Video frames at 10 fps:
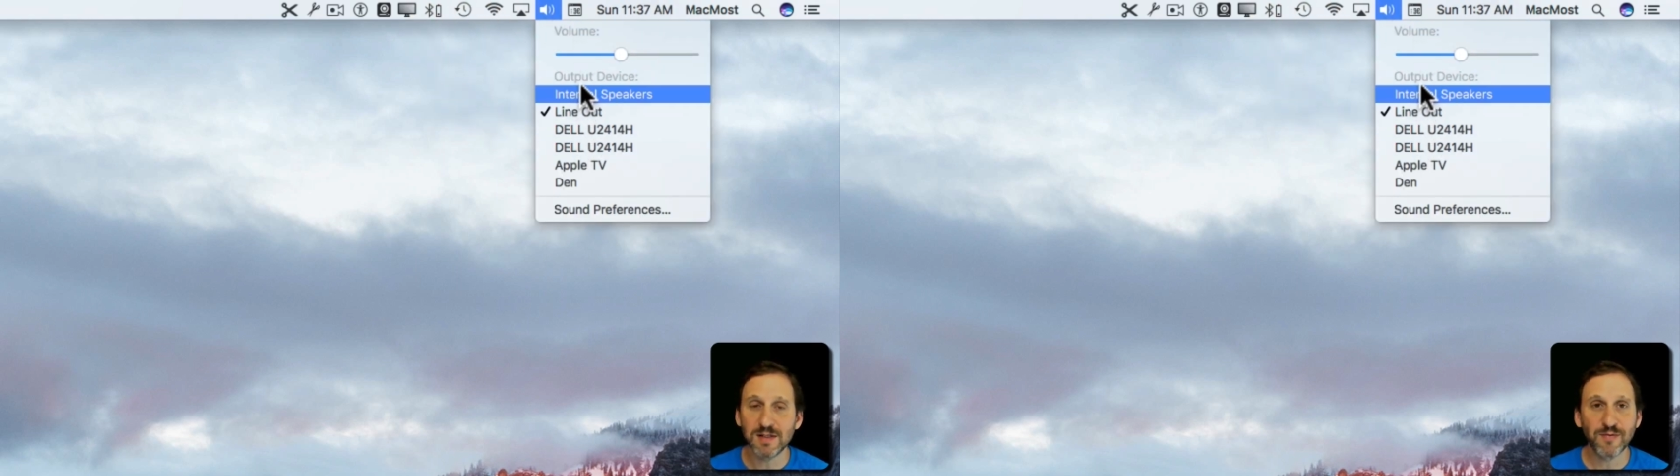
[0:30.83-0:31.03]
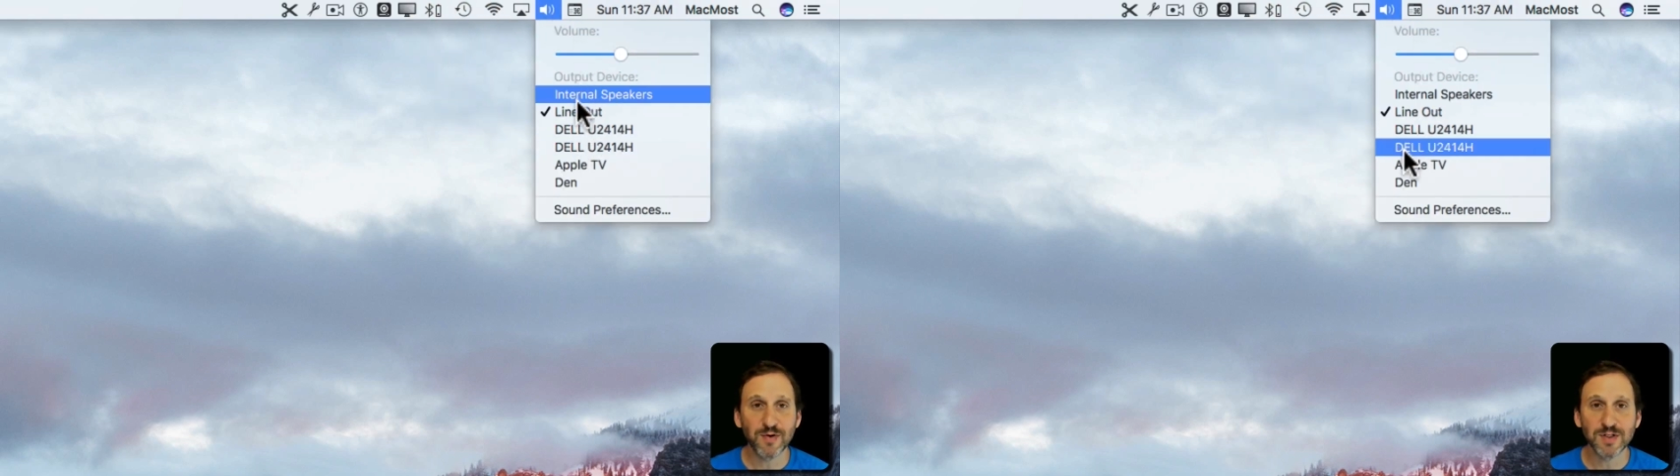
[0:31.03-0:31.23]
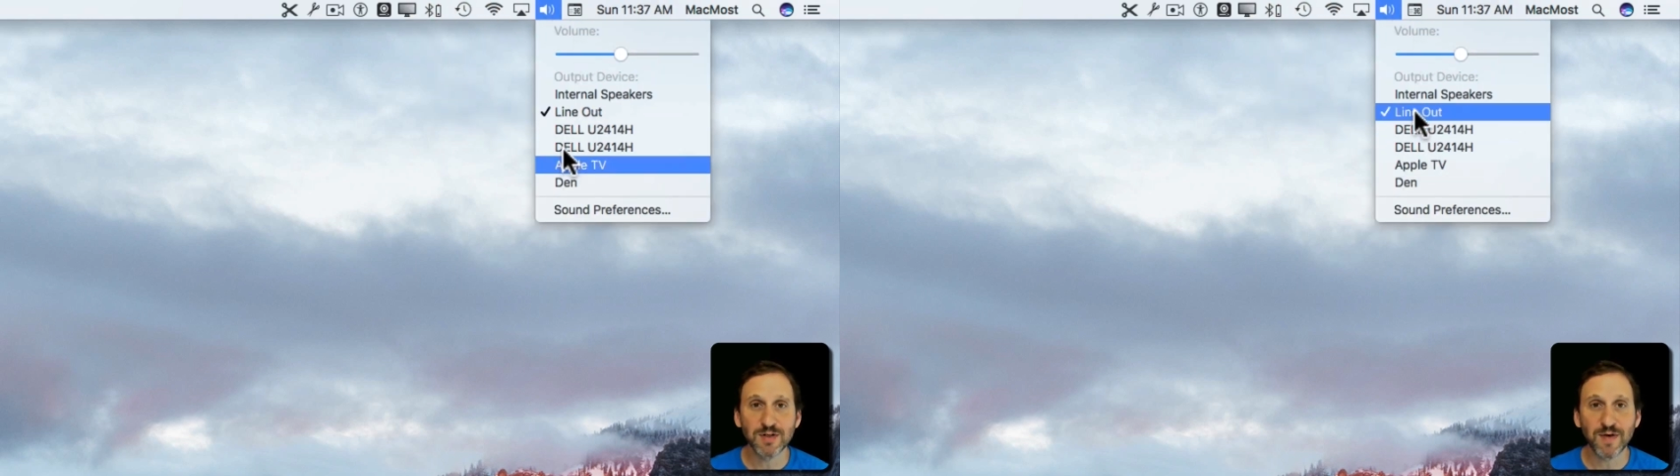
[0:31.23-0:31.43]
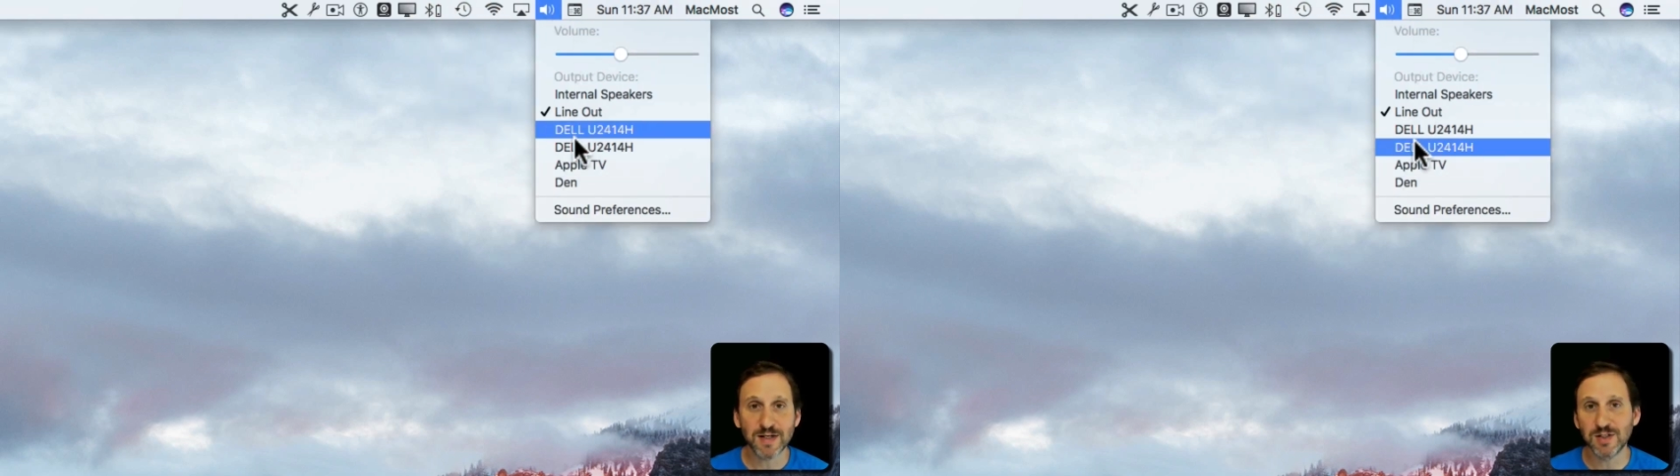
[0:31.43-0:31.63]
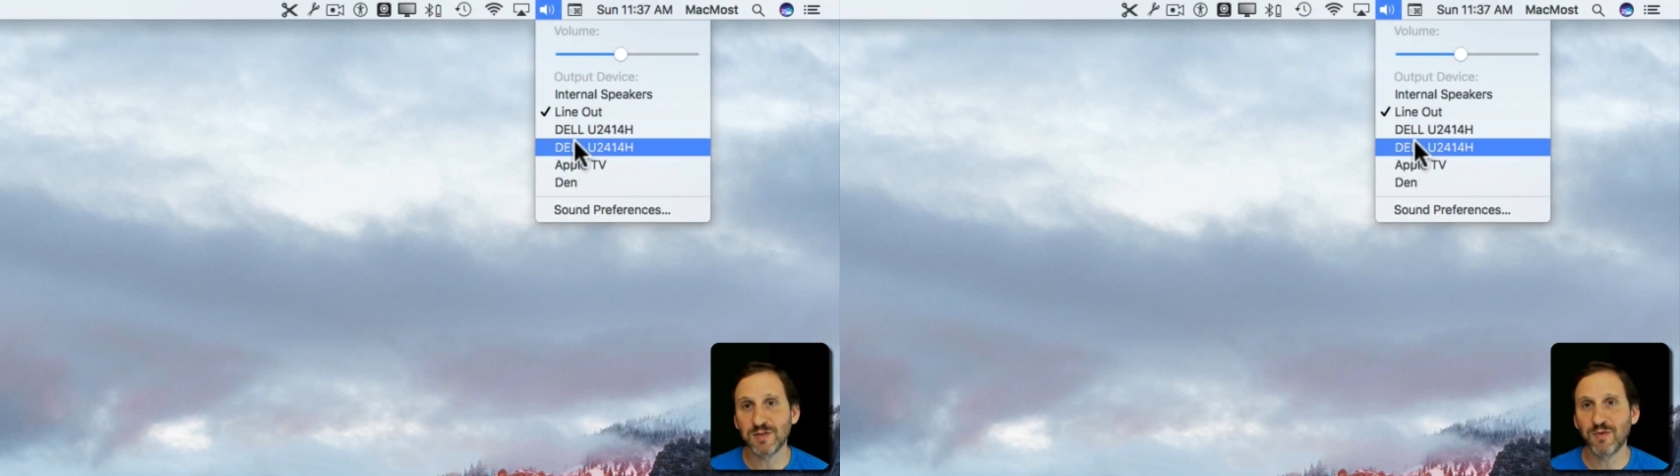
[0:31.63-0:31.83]
different
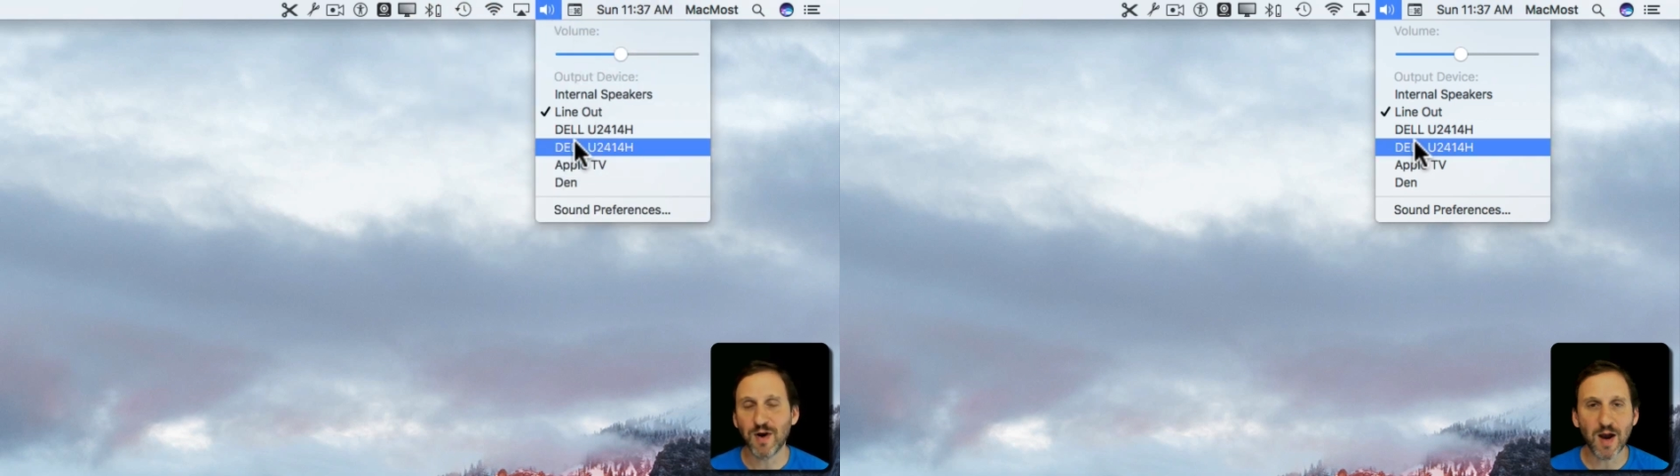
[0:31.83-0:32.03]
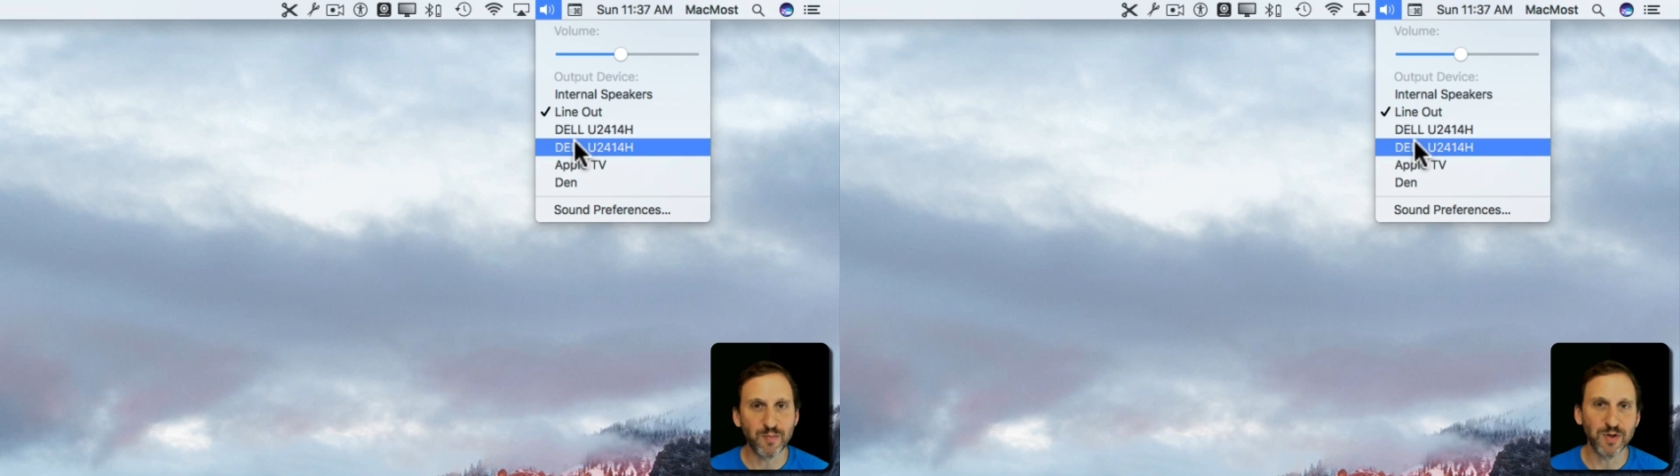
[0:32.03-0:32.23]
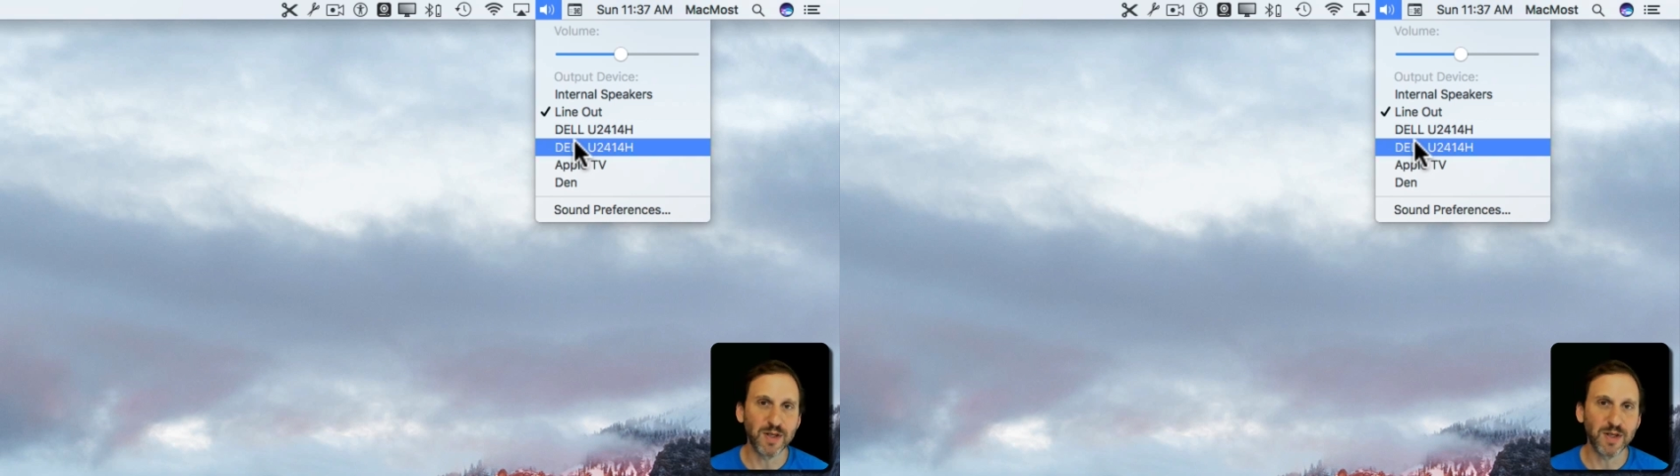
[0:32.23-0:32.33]
devices for output